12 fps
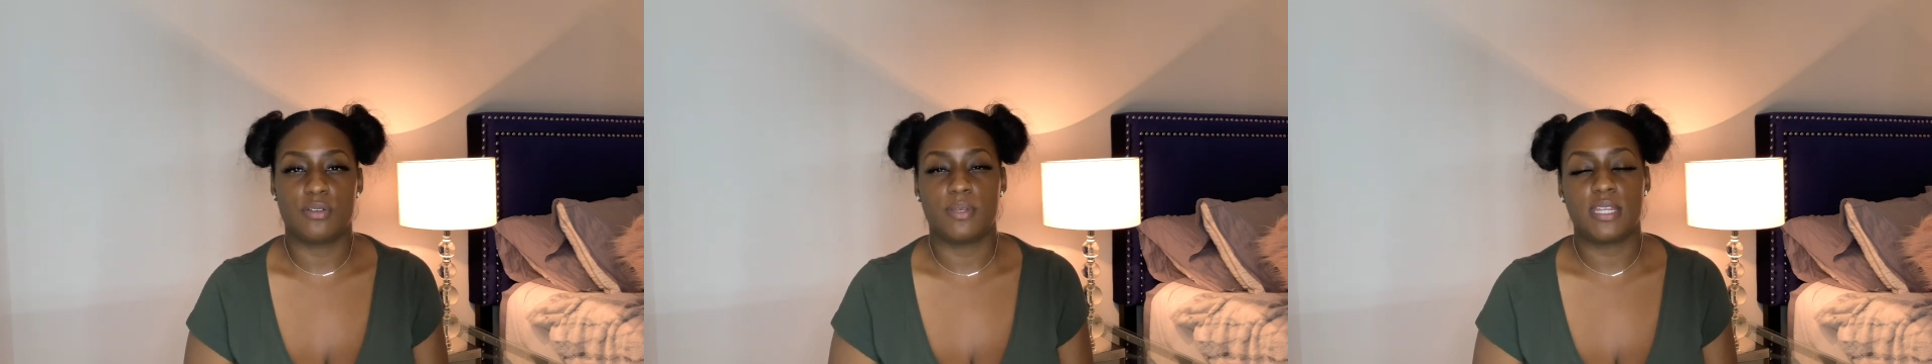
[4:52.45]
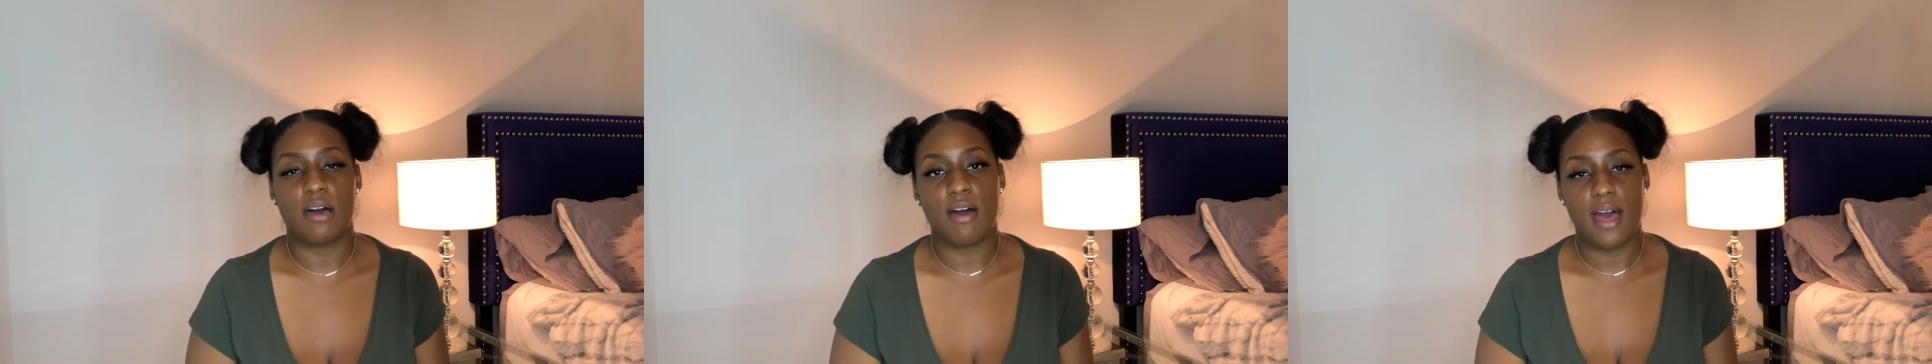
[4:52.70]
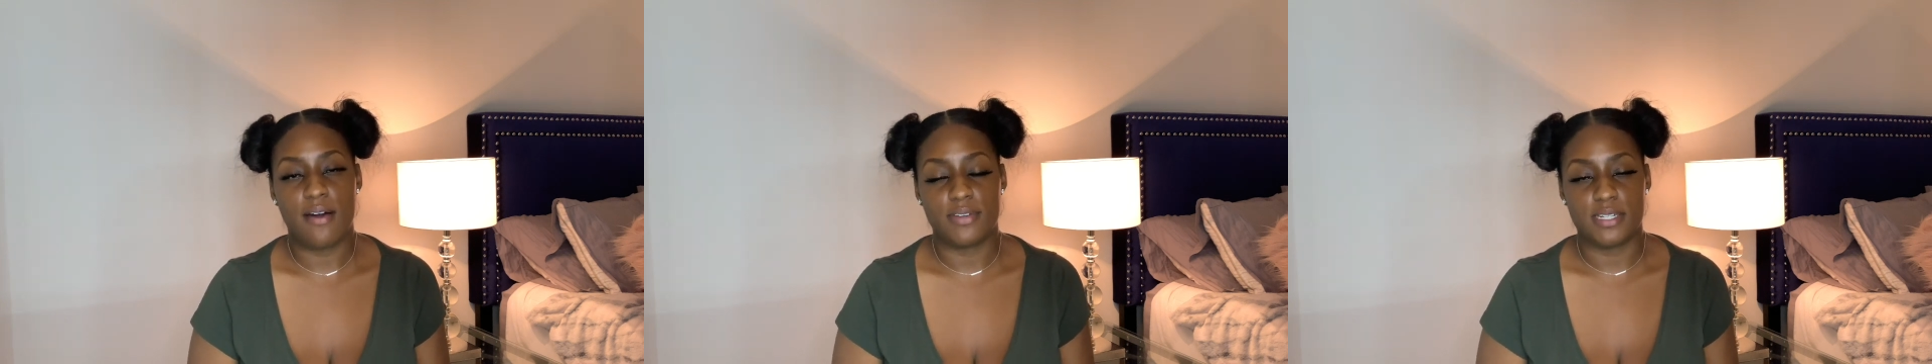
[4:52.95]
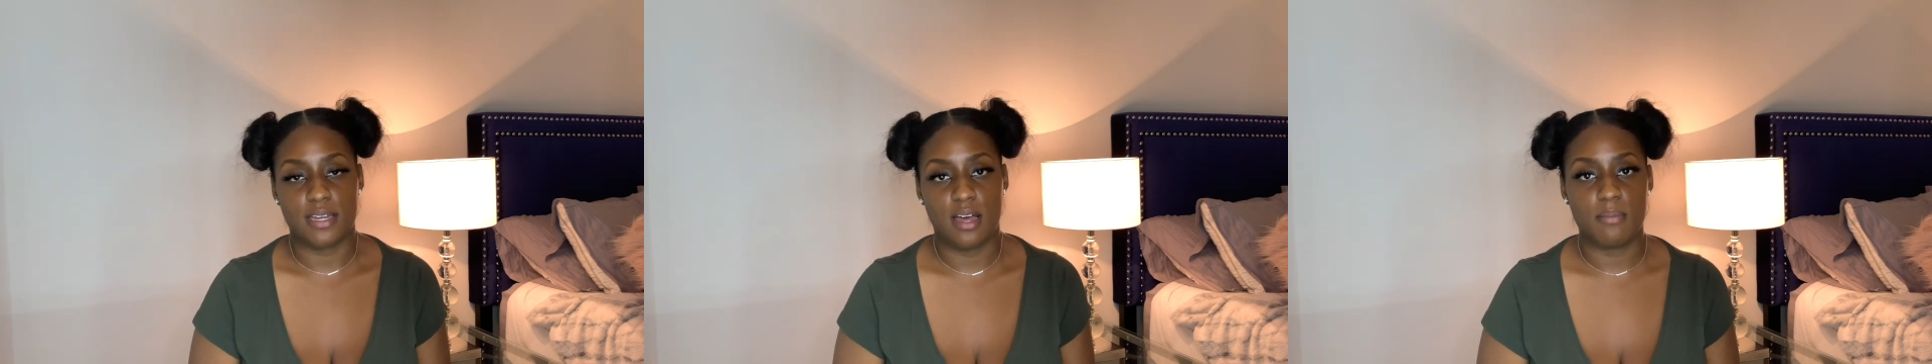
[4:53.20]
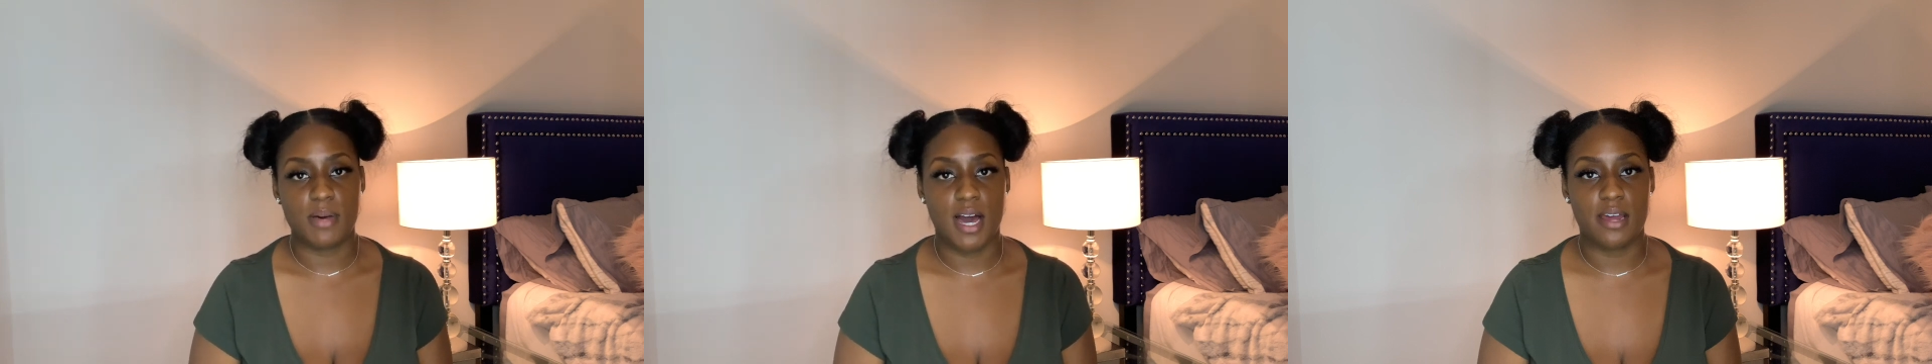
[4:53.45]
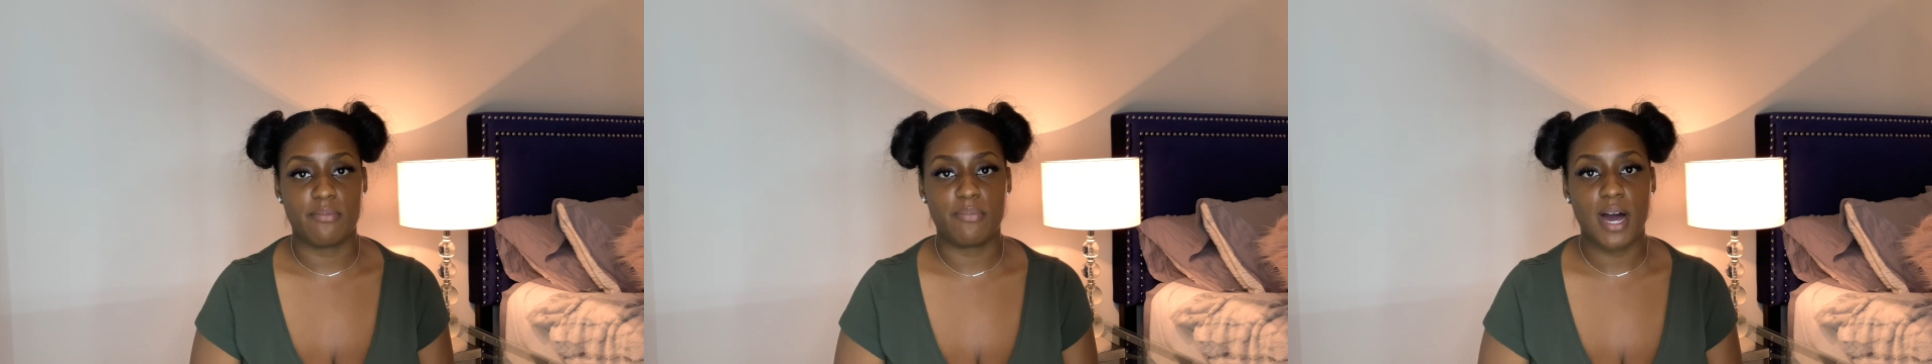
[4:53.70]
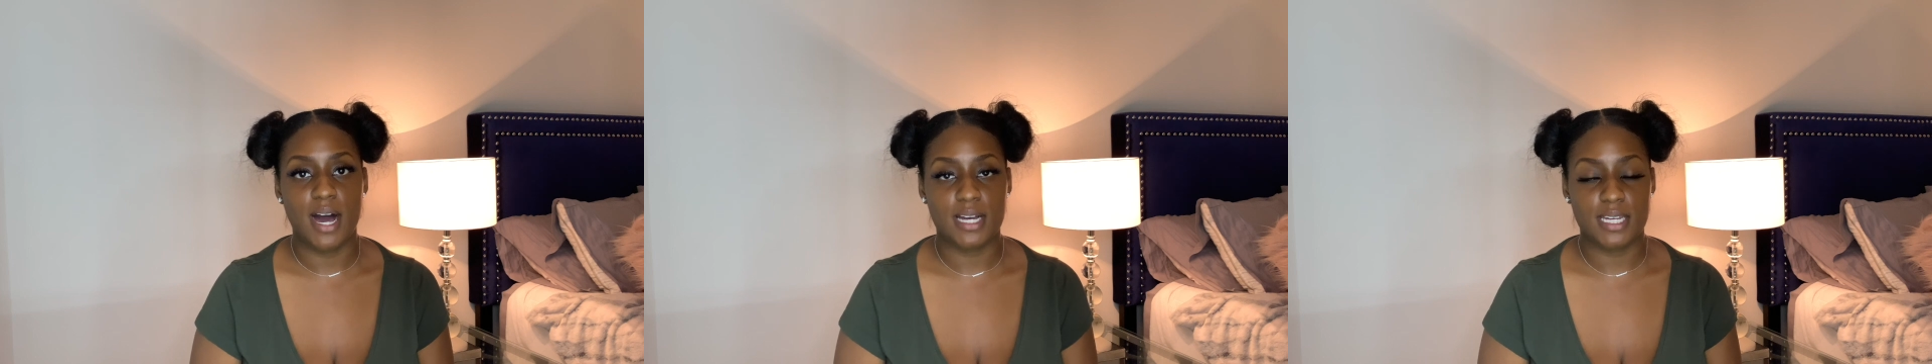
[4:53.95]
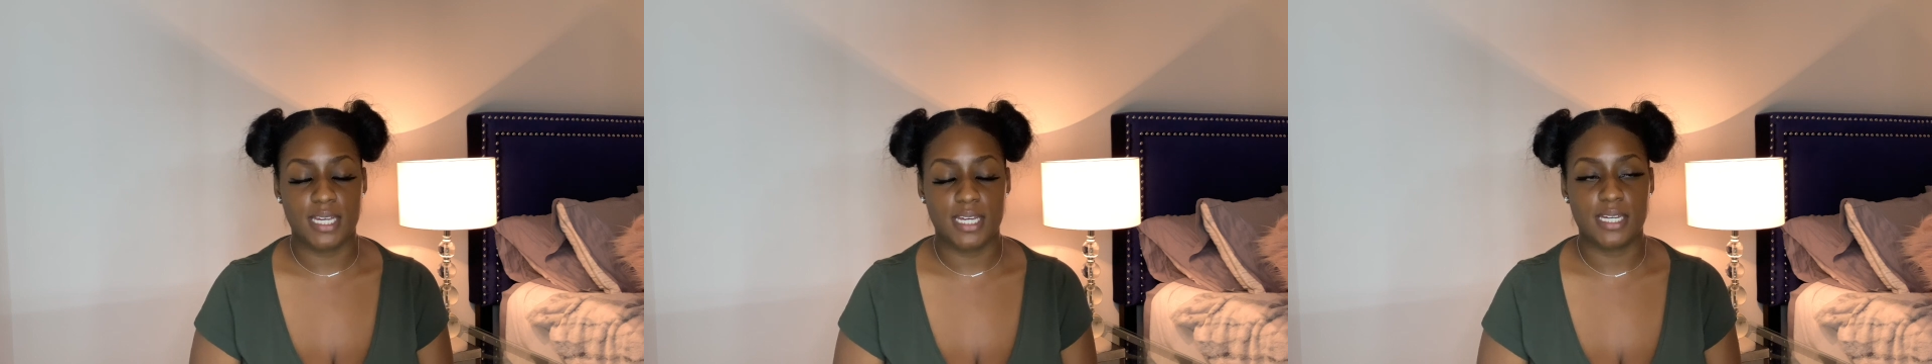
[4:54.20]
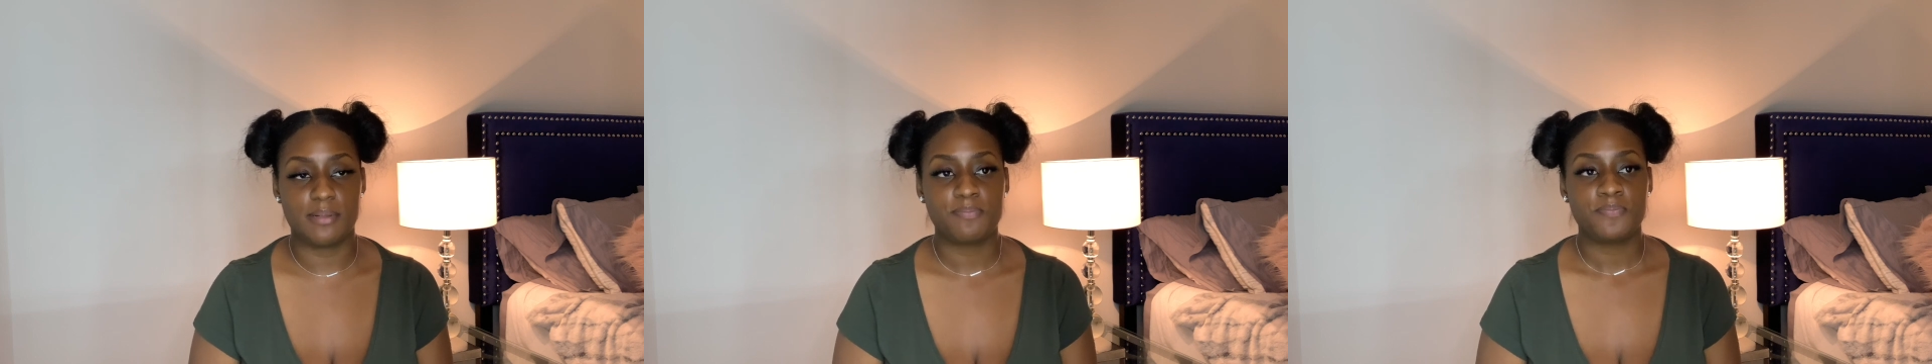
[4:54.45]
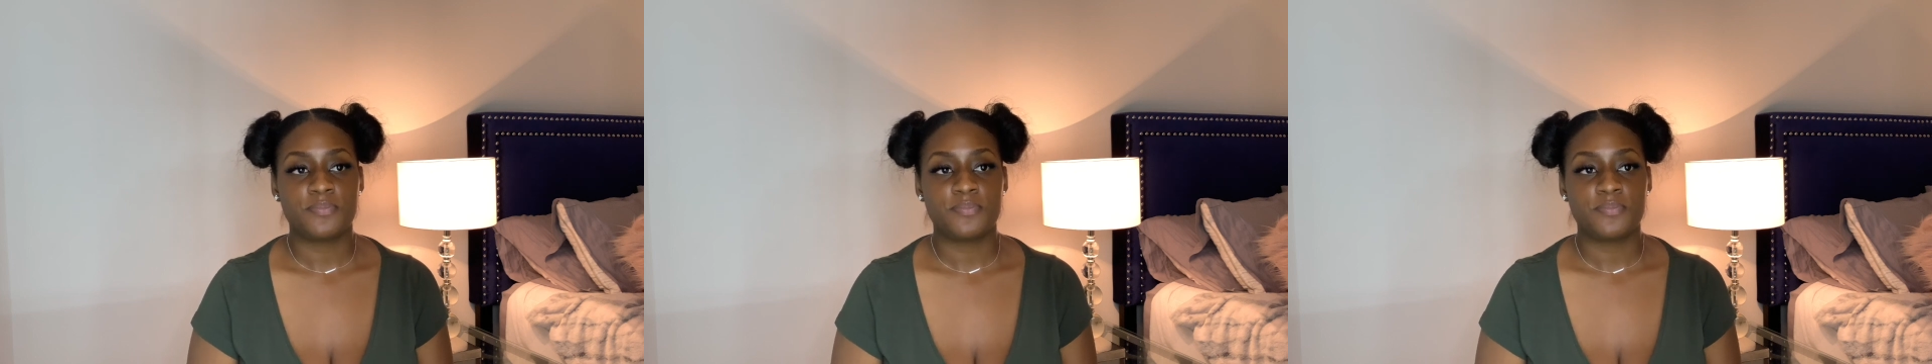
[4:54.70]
without having to come out of pocket,